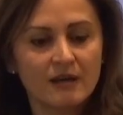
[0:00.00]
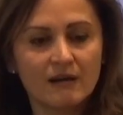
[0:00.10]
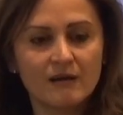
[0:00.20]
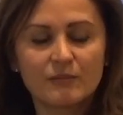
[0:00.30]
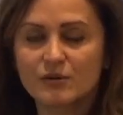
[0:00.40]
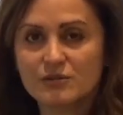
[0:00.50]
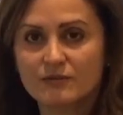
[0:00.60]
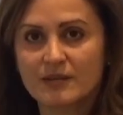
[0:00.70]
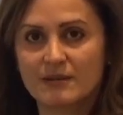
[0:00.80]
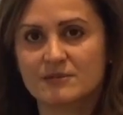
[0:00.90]
Uh, most
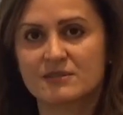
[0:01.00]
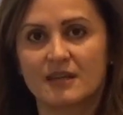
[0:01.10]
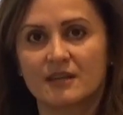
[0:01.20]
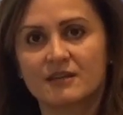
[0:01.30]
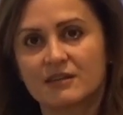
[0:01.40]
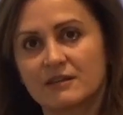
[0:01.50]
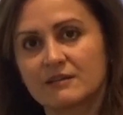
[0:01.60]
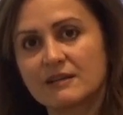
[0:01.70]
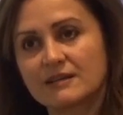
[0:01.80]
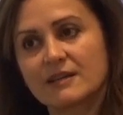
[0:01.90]
of them stay
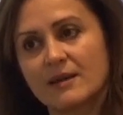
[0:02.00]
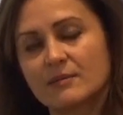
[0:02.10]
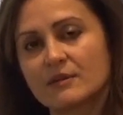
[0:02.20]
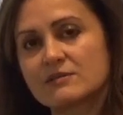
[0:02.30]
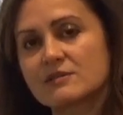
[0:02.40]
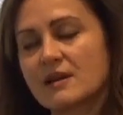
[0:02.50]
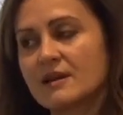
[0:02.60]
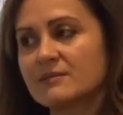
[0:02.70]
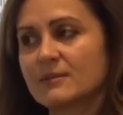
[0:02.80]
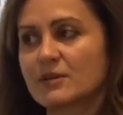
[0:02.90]
here at Chemelot
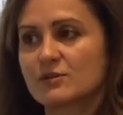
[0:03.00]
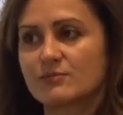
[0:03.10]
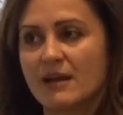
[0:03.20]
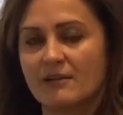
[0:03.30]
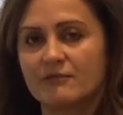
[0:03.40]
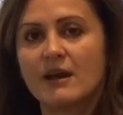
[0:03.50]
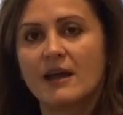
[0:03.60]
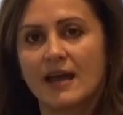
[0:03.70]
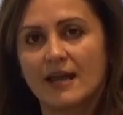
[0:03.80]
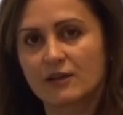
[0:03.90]
site because we have
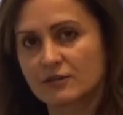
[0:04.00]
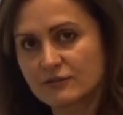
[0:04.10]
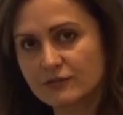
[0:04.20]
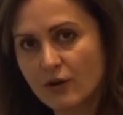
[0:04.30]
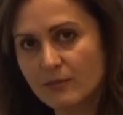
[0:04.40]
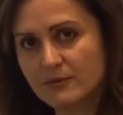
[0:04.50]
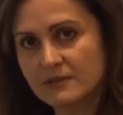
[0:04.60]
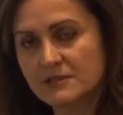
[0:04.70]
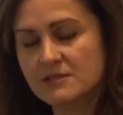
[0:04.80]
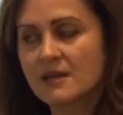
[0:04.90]
a lot of
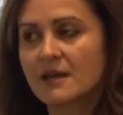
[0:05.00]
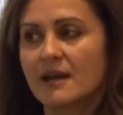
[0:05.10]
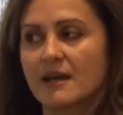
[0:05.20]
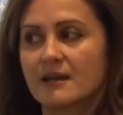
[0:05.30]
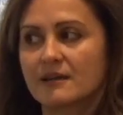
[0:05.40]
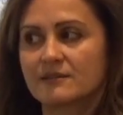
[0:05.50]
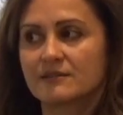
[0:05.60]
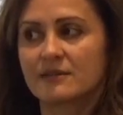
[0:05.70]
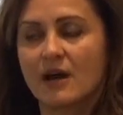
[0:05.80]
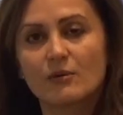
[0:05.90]
companies
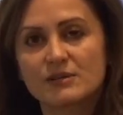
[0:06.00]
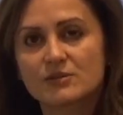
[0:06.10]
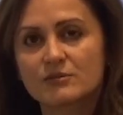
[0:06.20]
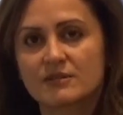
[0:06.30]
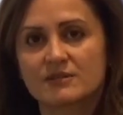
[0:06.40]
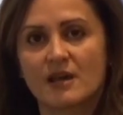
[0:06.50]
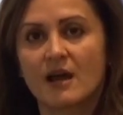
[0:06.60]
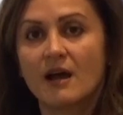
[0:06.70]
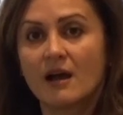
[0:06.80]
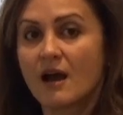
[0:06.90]
and uh, our students
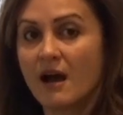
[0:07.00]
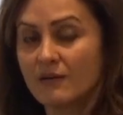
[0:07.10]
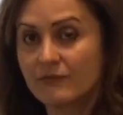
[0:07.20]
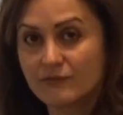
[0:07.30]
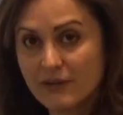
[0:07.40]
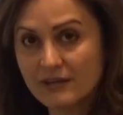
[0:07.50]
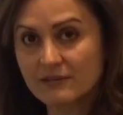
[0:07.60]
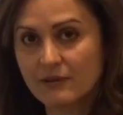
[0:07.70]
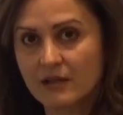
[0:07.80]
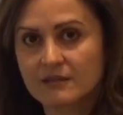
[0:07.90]
are
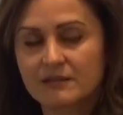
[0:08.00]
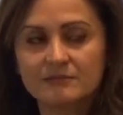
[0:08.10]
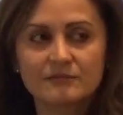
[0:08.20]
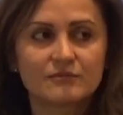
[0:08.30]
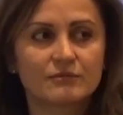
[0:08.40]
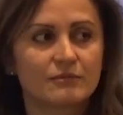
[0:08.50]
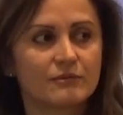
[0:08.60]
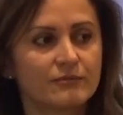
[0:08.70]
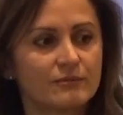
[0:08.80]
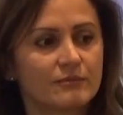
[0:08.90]
very welcome to,
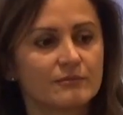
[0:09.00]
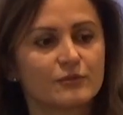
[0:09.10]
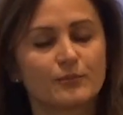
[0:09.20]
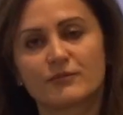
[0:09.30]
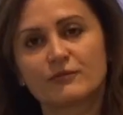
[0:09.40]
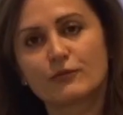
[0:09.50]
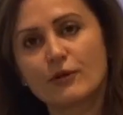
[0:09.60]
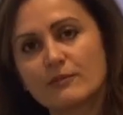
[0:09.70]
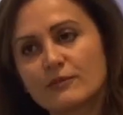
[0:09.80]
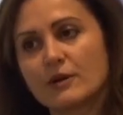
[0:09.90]
um, to
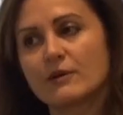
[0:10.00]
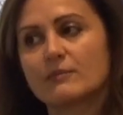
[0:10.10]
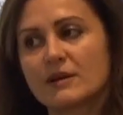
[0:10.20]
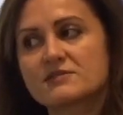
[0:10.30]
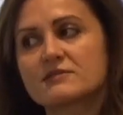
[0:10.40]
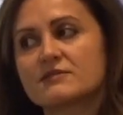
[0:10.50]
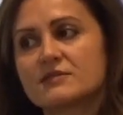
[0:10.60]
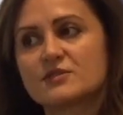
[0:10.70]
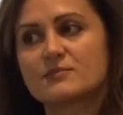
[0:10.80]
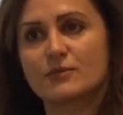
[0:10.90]
perform the master
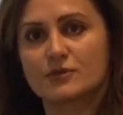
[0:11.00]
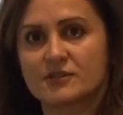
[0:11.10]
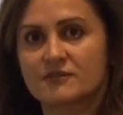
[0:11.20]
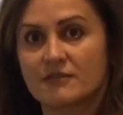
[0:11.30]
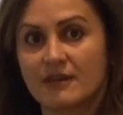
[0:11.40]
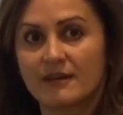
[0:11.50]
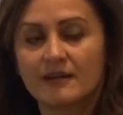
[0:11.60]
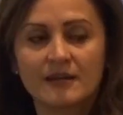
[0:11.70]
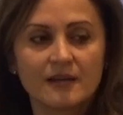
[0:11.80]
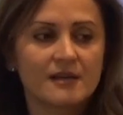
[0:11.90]
thesis project
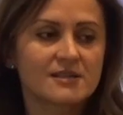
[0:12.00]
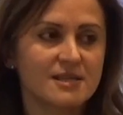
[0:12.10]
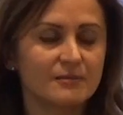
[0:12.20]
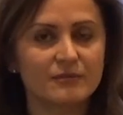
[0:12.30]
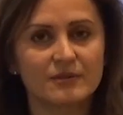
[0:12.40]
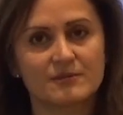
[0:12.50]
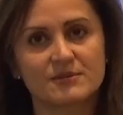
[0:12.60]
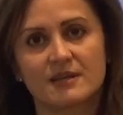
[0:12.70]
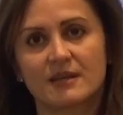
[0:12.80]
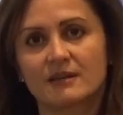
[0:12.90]
there. Some of them
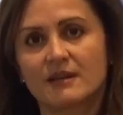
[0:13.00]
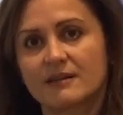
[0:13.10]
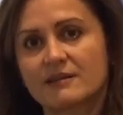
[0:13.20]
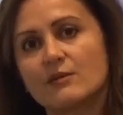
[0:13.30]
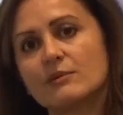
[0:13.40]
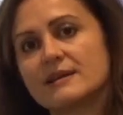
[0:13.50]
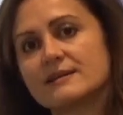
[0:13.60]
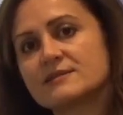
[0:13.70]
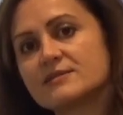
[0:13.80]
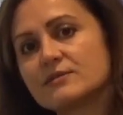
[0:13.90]
staying at our
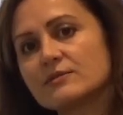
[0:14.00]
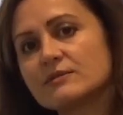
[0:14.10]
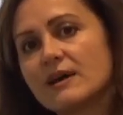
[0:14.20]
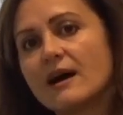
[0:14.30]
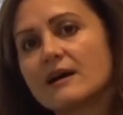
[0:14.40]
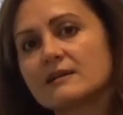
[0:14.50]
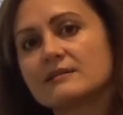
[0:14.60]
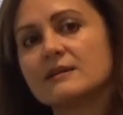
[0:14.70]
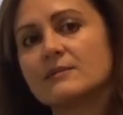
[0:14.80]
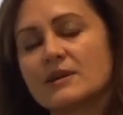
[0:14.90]
institute,
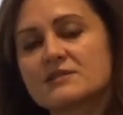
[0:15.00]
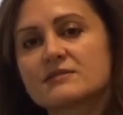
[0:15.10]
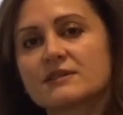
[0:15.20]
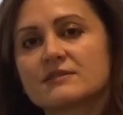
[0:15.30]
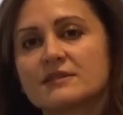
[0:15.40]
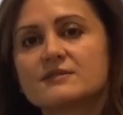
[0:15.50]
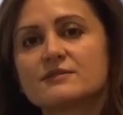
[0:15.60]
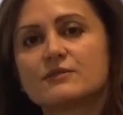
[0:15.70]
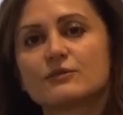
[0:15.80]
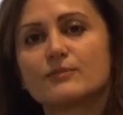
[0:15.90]
Aachen Maastricht
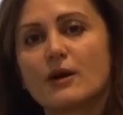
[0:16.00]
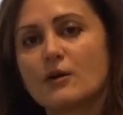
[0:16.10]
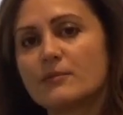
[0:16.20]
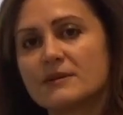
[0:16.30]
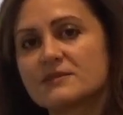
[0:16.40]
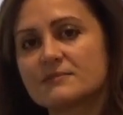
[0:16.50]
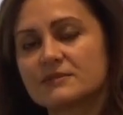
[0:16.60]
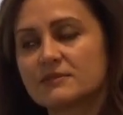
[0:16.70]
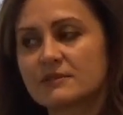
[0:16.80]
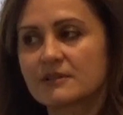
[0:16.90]
Institute Bio-Based
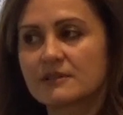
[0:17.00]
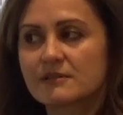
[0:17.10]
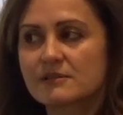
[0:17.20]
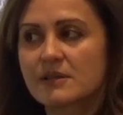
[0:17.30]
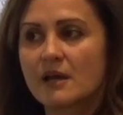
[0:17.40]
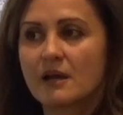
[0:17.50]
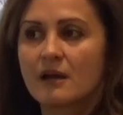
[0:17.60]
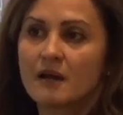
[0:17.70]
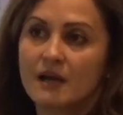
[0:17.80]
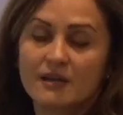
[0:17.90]
Materials.
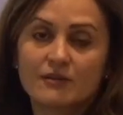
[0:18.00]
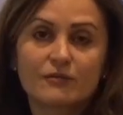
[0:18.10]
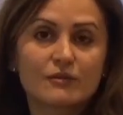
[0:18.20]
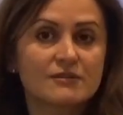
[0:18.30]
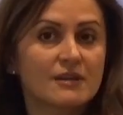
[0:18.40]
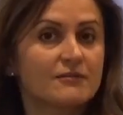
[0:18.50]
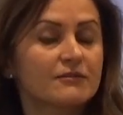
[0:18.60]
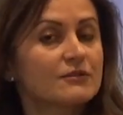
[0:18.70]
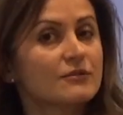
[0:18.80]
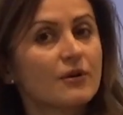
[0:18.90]
And of course they're
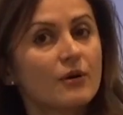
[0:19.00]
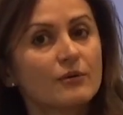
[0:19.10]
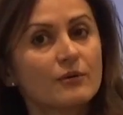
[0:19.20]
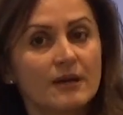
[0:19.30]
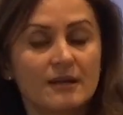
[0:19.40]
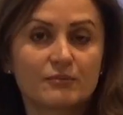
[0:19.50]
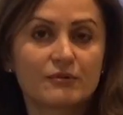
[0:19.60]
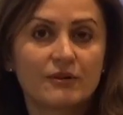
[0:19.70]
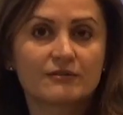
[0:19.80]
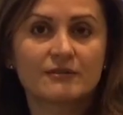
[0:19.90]
free to go
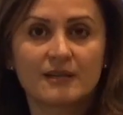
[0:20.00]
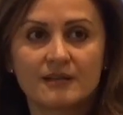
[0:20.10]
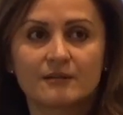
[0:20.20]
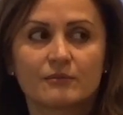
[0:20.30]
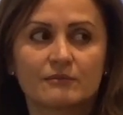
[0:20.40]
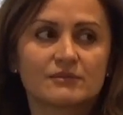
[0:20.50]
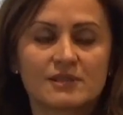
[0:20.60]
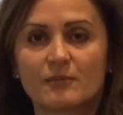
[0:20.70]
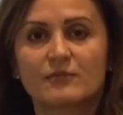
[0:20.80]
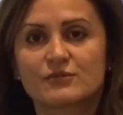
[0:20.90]
abroad and
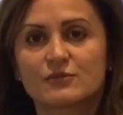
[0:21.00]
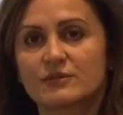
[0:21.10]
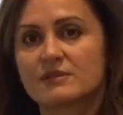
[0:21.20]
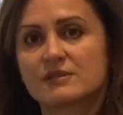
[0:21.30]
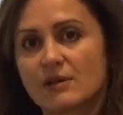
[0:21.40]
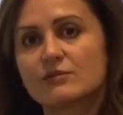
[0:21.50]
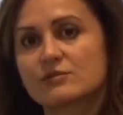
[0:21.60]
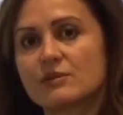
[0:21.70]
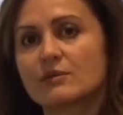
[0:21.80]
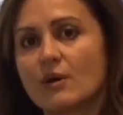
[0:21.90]
some students are
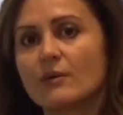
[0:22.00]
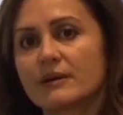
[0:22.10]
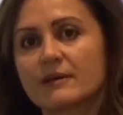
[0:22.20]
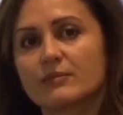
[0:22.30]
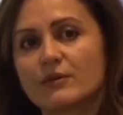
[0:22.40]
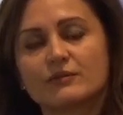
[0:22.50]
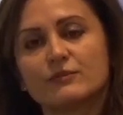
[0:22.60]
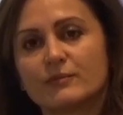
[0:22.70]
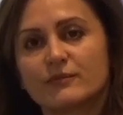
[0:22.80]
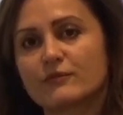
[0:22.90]
also going abroad
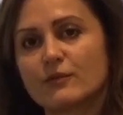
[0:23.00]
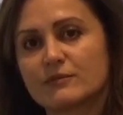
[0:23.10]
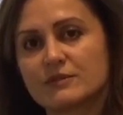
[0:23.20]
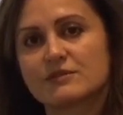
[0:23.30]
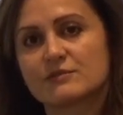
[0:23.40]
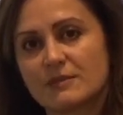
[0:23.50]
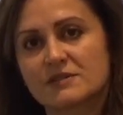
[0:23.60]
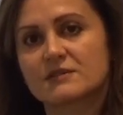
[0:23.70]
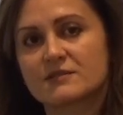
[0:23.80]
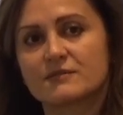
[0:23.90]
to perform this
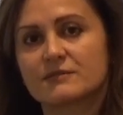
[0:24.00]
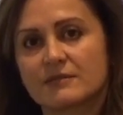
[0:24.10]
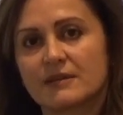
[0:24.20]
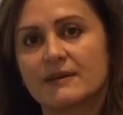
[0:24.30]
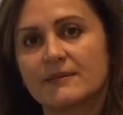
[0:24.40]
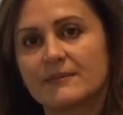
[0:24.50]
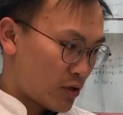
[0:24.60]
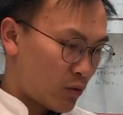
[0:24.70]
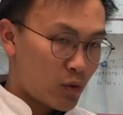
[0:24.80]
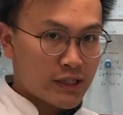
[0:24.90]
master's degree. there.
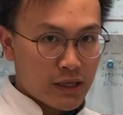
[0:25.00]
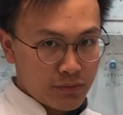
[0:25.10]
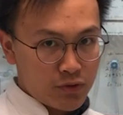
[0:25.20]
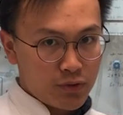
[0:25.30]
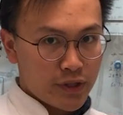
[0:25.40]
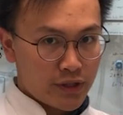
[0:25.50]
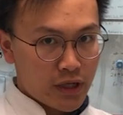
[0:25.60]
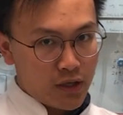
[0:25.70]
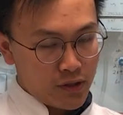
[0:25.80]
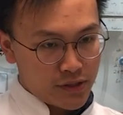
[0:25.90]
So what I'm doing
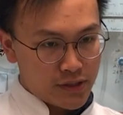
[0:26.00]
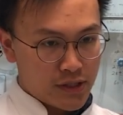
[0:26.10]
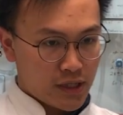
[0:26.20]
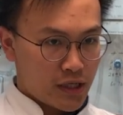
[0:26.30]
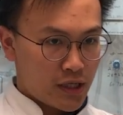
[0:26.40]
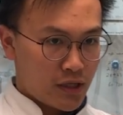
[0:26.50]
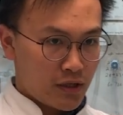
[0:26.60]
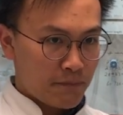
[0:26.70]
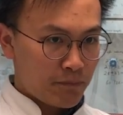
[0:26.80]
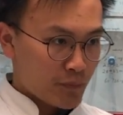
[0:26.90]
now it's,
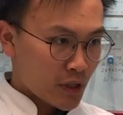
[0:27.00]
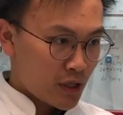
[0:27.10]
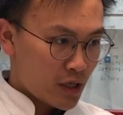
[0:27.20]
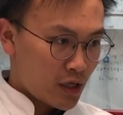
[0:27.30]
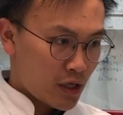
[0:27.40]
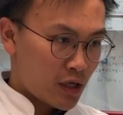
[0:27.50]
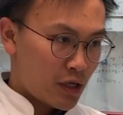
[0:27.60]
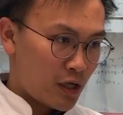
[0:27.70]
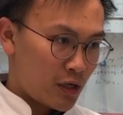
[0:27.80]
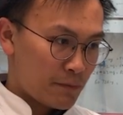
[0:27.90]
uh,
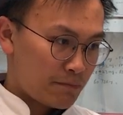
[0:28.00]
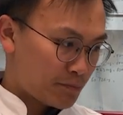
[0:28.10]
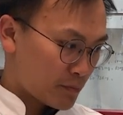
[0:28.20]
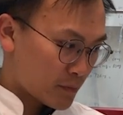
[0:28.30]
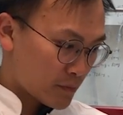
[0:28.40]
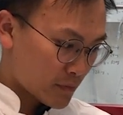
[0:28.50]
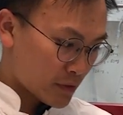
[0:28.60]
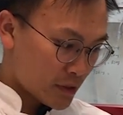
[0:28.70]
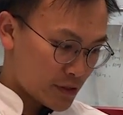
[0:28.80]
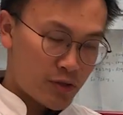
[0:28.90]
uh,
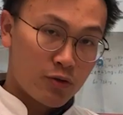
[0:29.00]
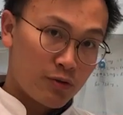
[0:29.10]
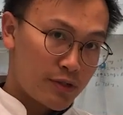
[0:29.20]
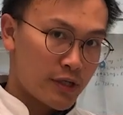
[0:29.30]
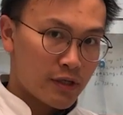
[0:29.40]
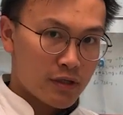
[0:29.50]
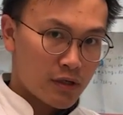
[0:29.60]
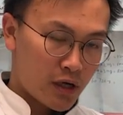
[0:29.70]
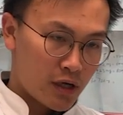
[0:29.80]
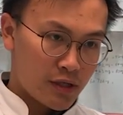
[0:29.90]
it's using
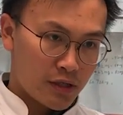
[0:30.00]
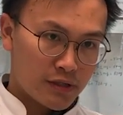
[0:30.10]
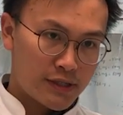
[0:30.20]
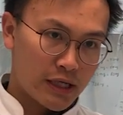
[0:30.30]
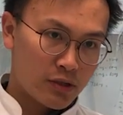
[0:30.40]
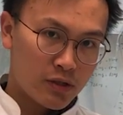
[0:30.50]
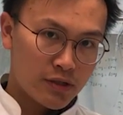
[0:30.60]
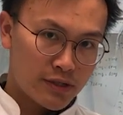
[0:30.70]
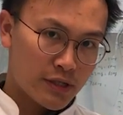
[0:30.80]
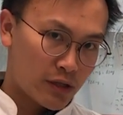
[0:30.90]
uh,
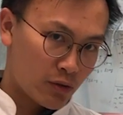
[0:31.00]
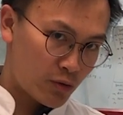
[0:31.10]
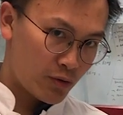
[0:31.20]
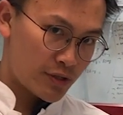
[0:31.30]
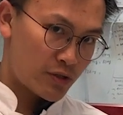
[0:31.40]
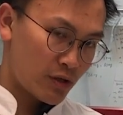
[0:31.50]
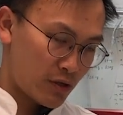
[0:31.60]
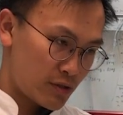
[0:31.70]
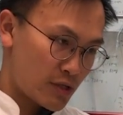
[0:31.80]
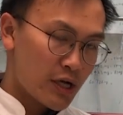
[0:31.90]
cellulose
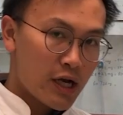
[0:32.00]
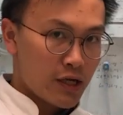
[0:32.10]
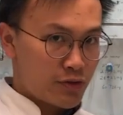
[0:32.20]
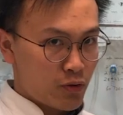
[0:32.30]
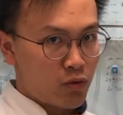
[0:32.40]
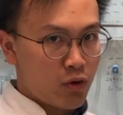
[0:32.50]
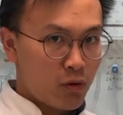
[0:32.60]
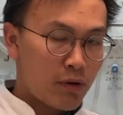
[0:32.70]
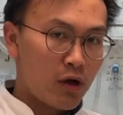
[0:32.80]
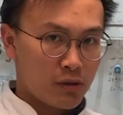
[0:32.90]
nanocrystals uh, to
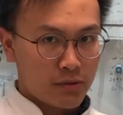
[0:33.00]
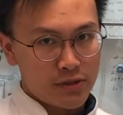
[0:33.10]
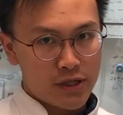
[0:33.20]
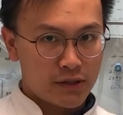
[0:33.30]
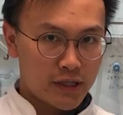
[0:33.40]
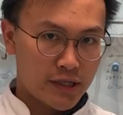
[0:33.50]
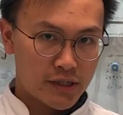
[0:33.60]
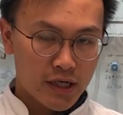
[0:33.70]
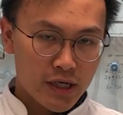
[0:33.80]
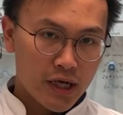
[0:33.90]
grow polymers on
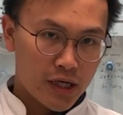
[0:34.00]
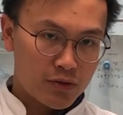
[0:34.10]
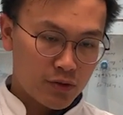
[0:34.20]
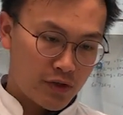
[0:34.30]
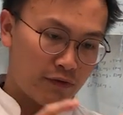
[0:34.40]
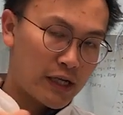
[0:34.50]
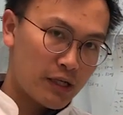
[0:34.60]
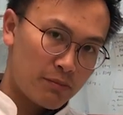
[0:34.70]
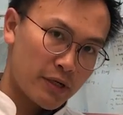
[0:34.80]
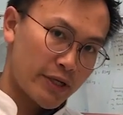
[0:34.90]
it uh, to
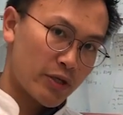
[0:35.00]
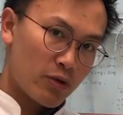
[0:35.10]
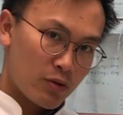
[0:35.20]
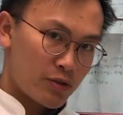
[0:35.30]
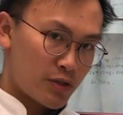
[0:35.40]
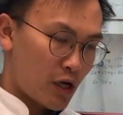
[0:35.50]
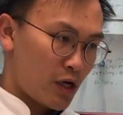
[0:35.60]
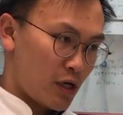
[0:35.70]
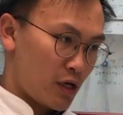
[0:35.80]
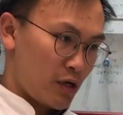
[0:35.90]
develop a new
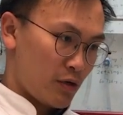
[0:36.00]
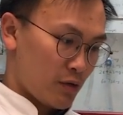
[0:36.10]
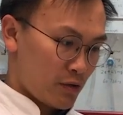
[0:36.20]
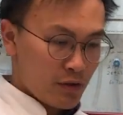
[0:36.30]
uh,